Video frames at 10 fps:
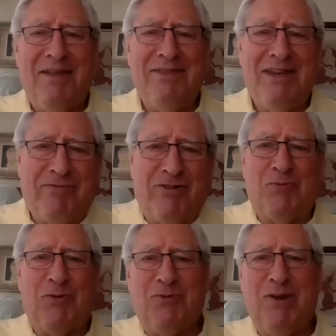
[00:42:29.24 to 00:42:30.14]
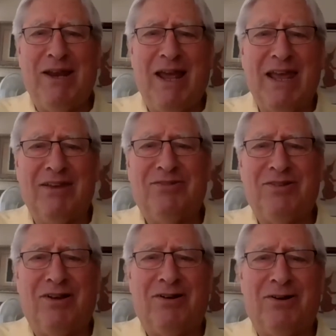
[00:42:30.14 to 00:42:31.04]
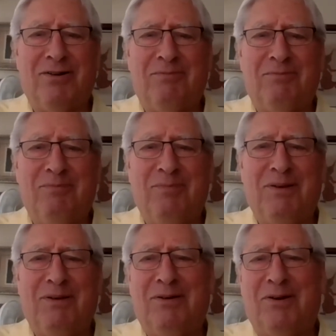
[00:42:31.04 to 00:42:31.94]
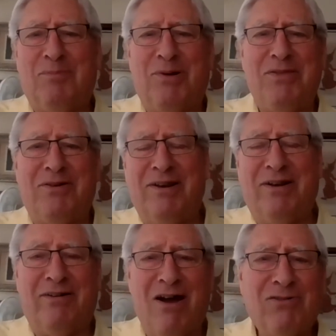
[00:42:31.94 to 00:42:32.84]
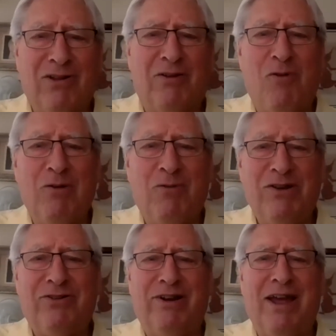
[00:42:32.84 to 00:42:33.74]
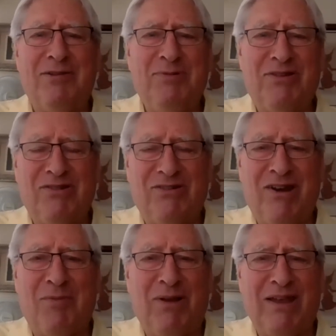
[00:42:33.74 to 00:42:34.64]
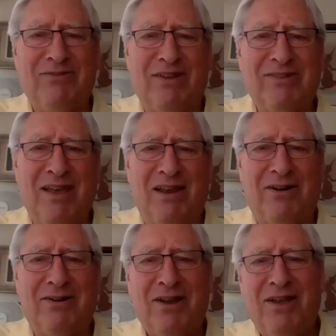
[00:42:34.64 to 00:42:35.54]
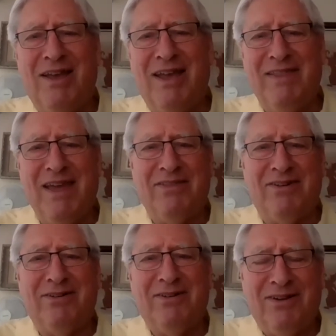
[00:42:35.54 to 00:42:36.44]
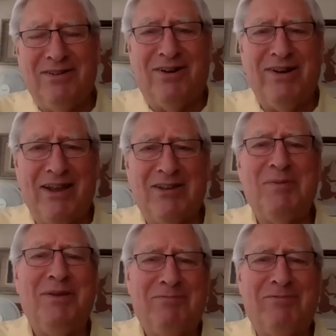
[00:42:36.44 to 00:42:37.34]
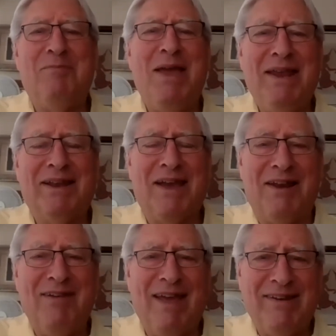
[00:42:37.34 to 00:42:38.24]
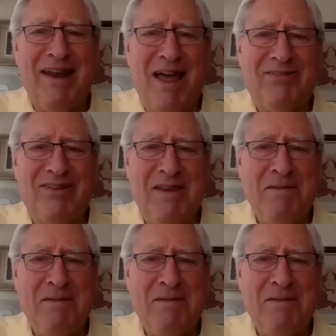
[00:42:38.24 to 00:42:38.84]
difference between, I guess, her brother and her uncle, and why one turned out to be such a terrible SS killer, and the other turned out to remained a kind of anti-Nazi,